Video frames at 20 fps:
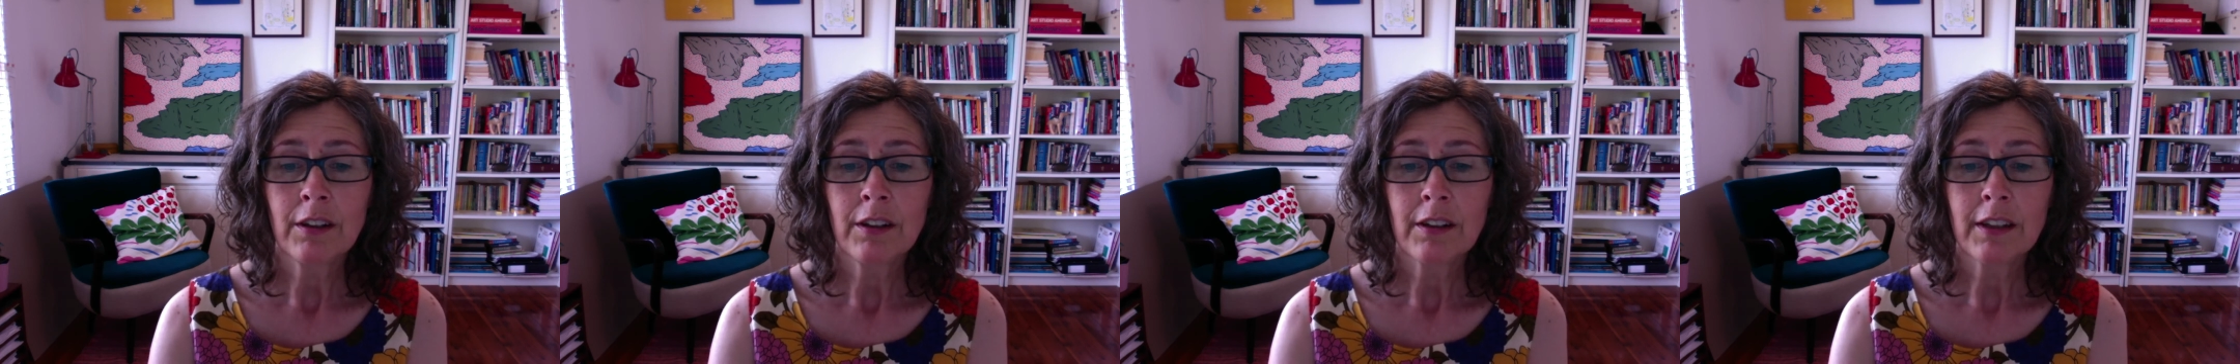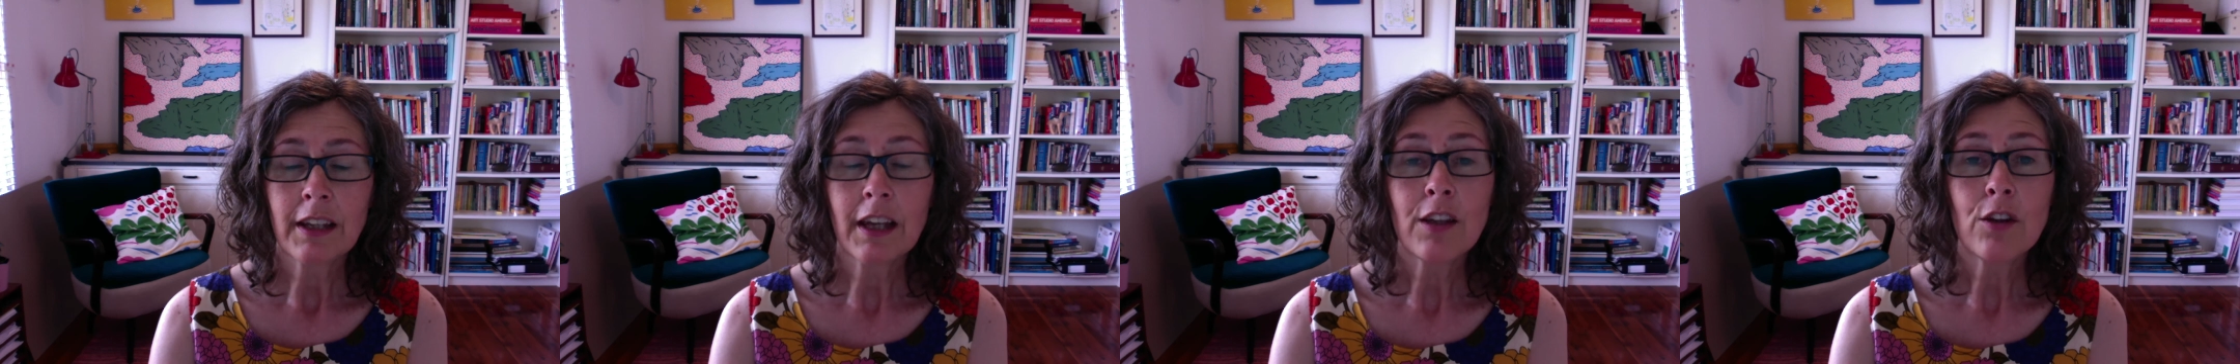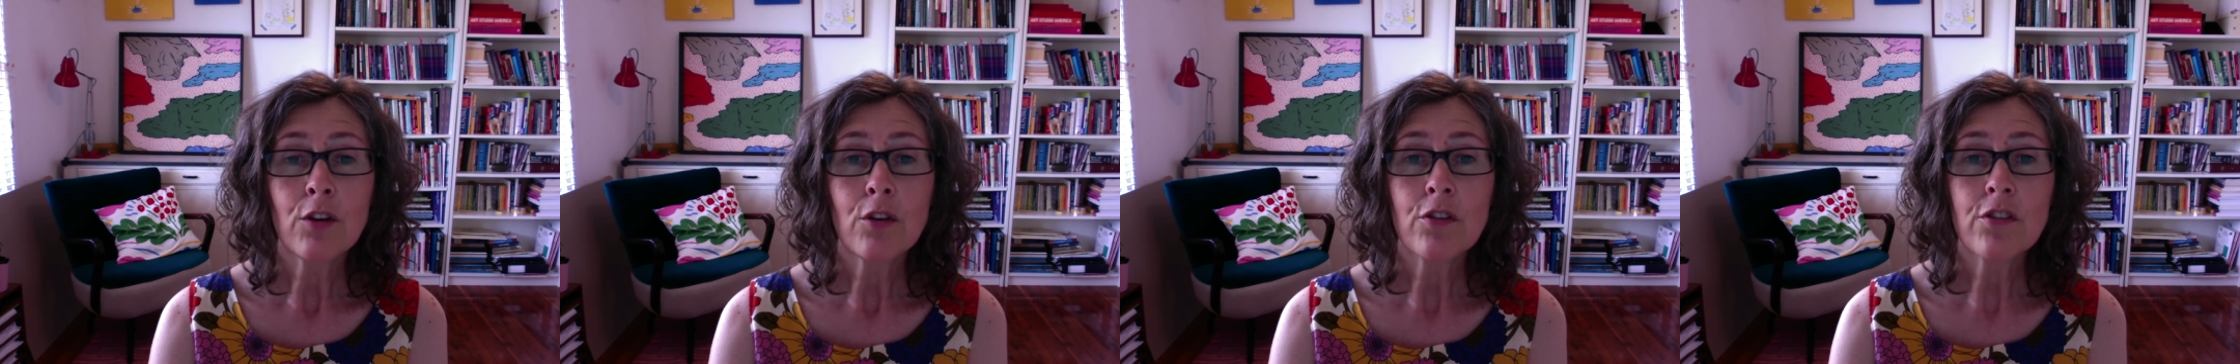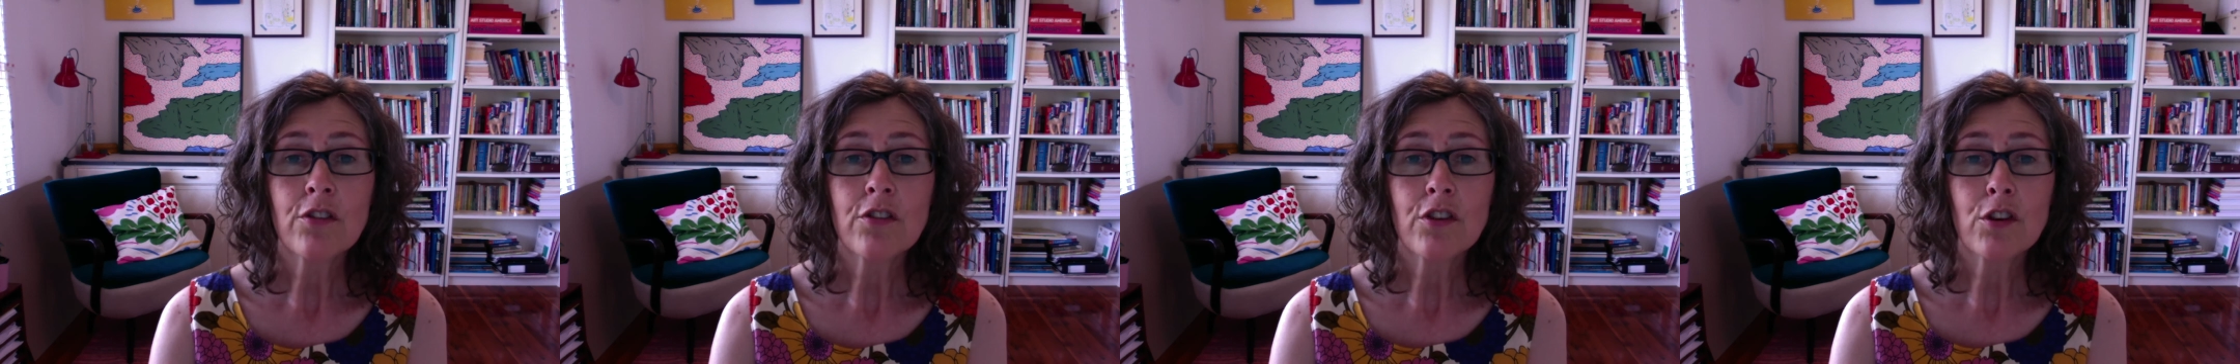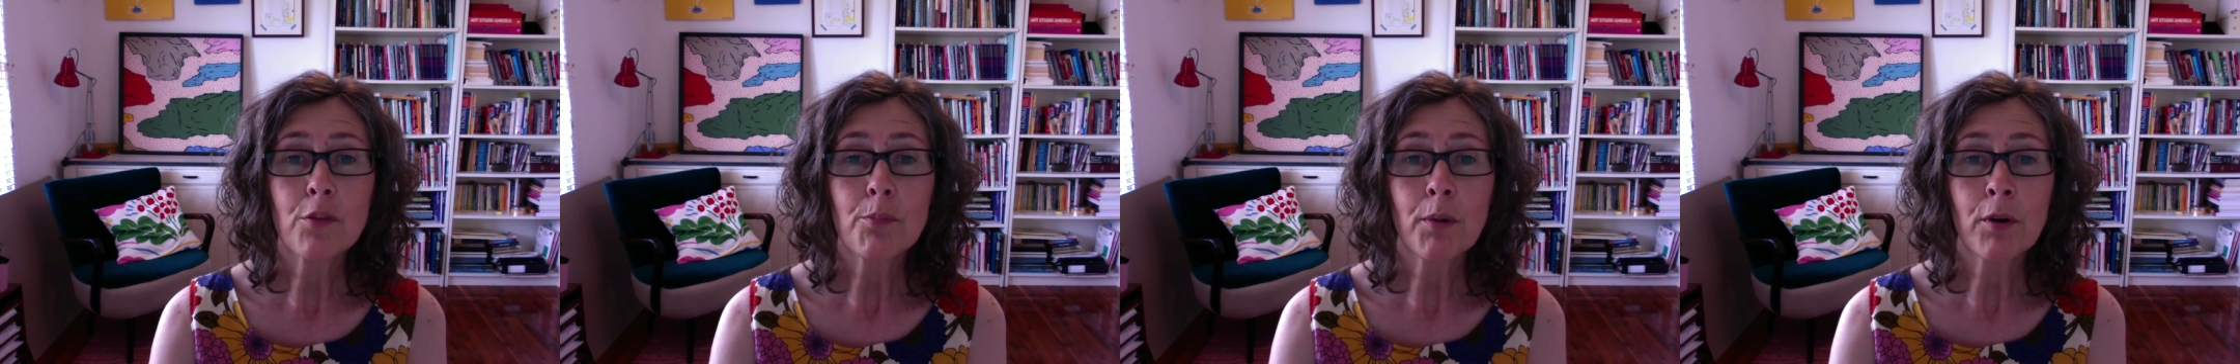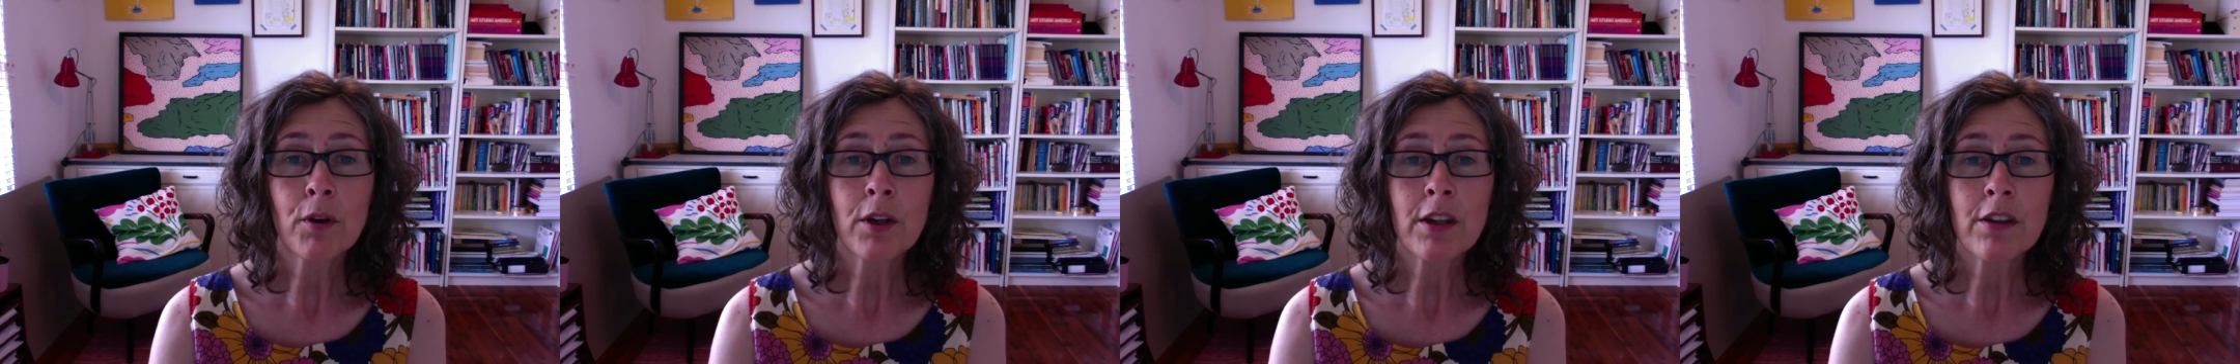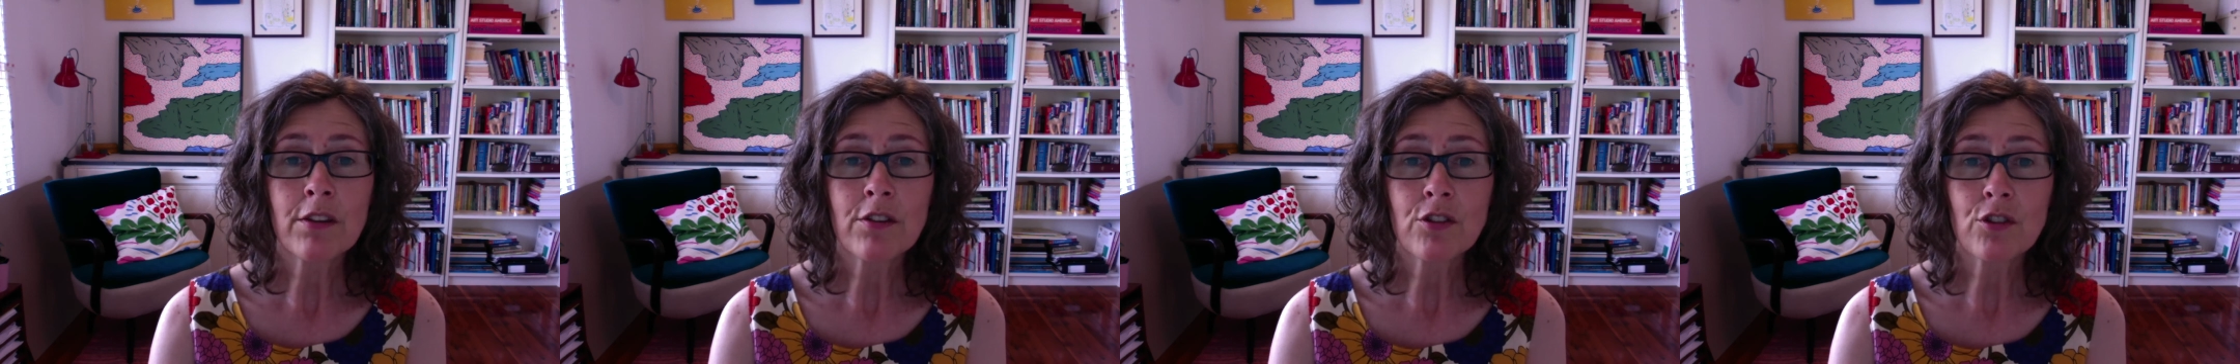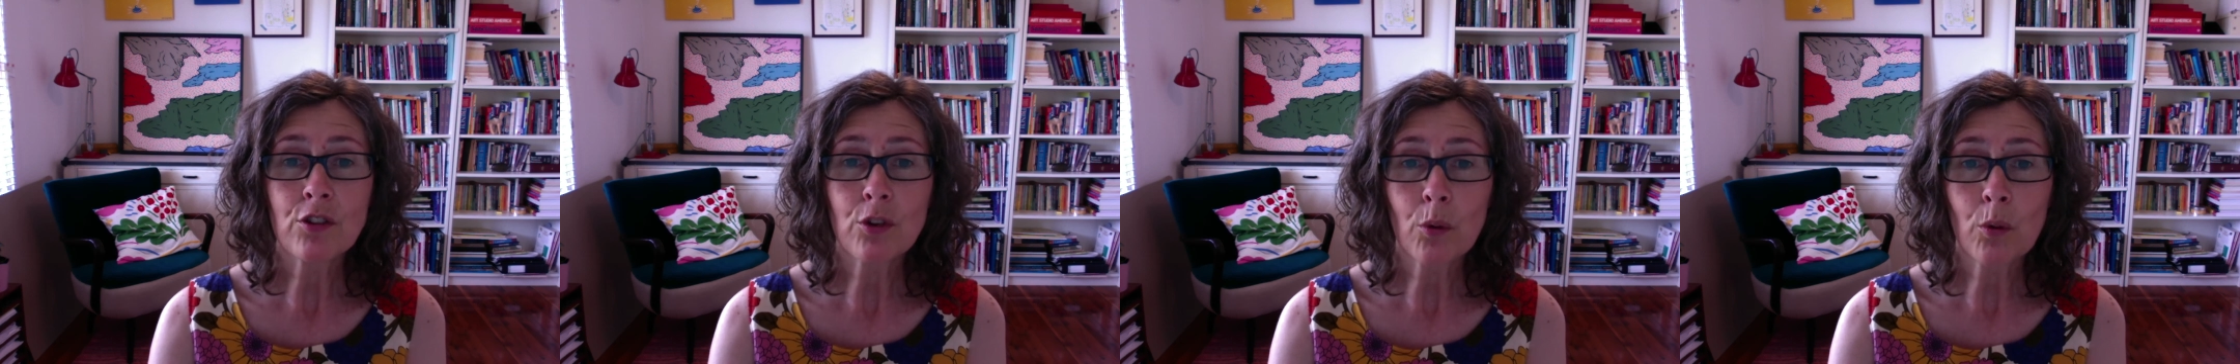Get used to the
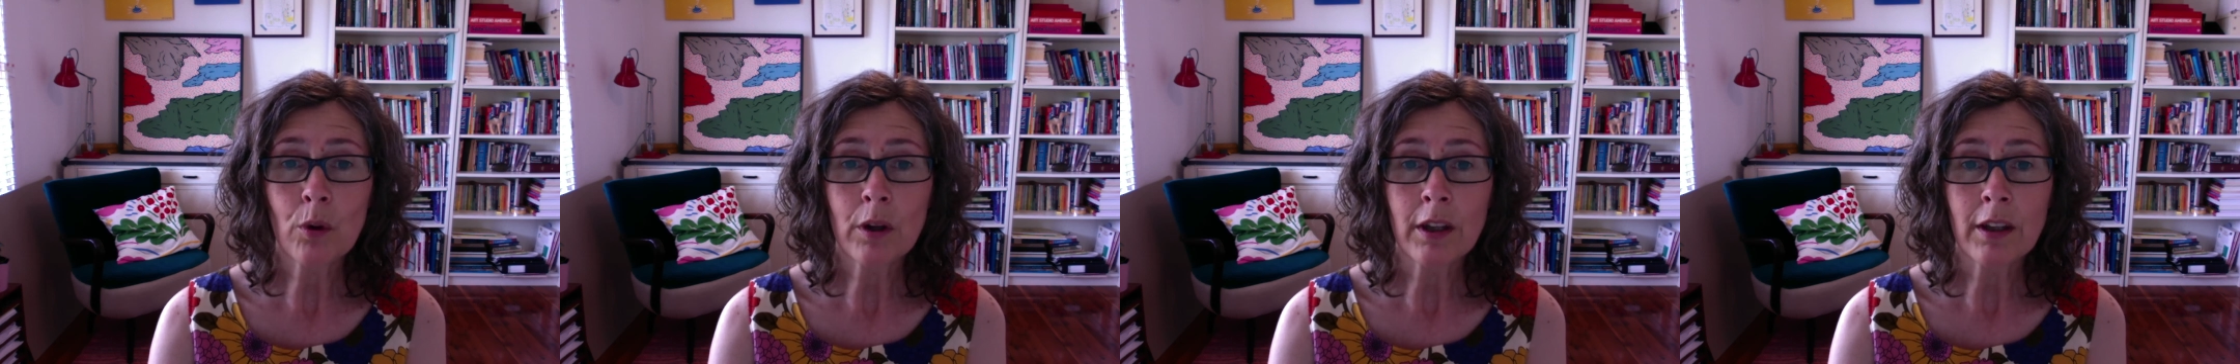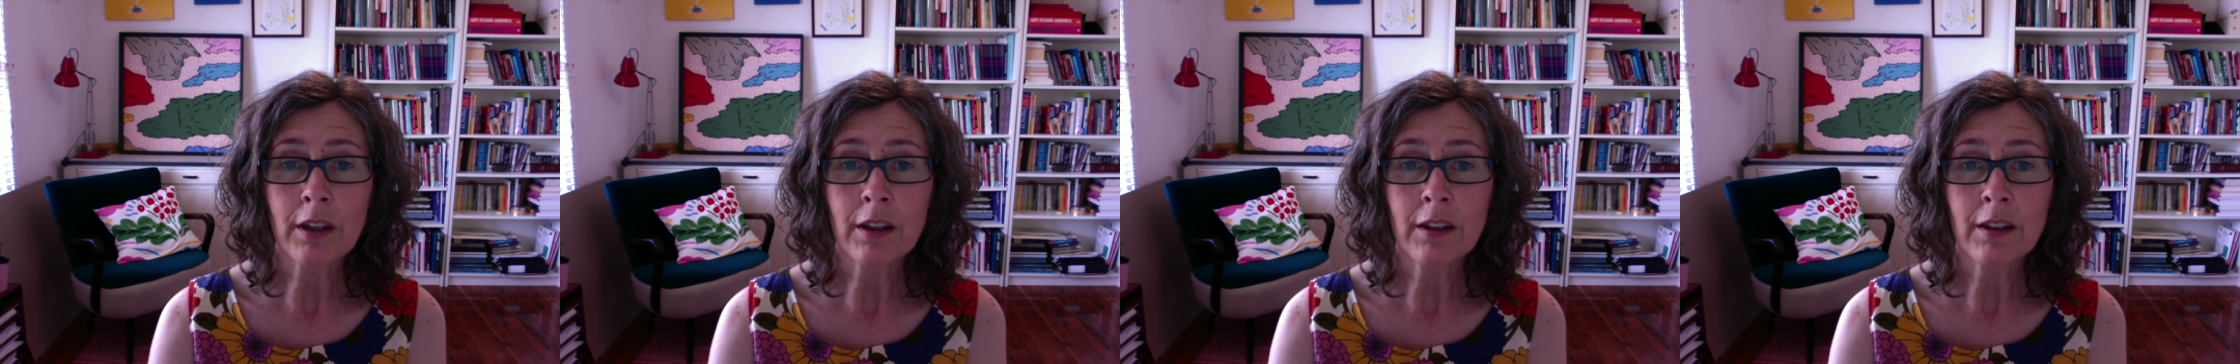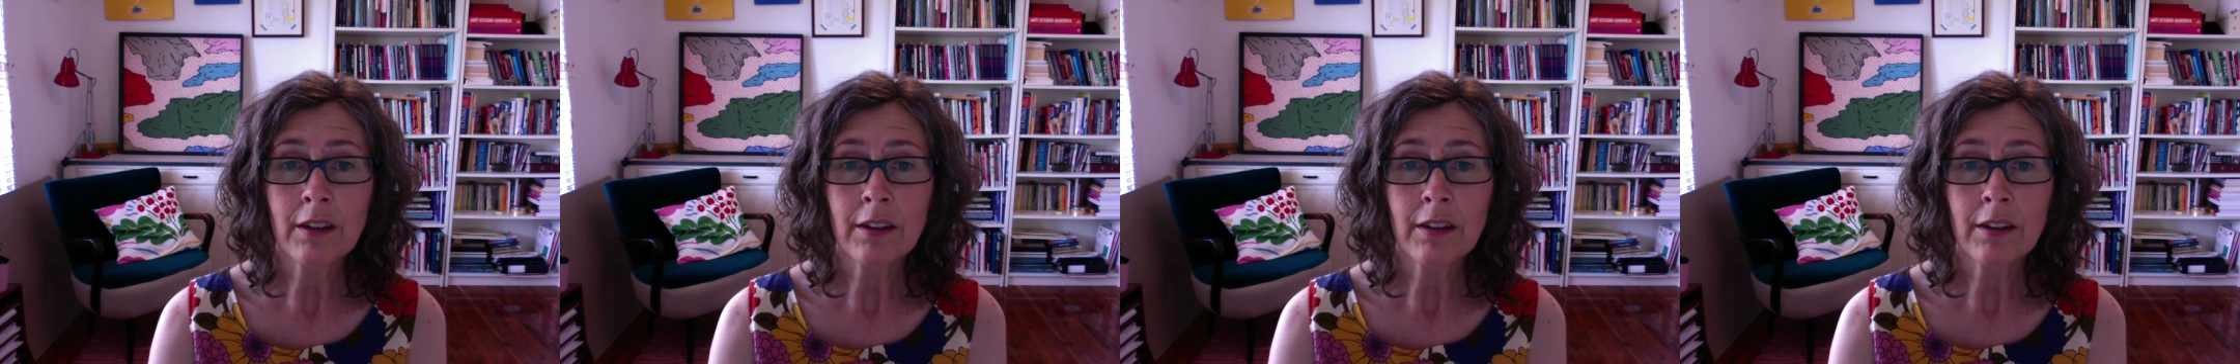body's joy.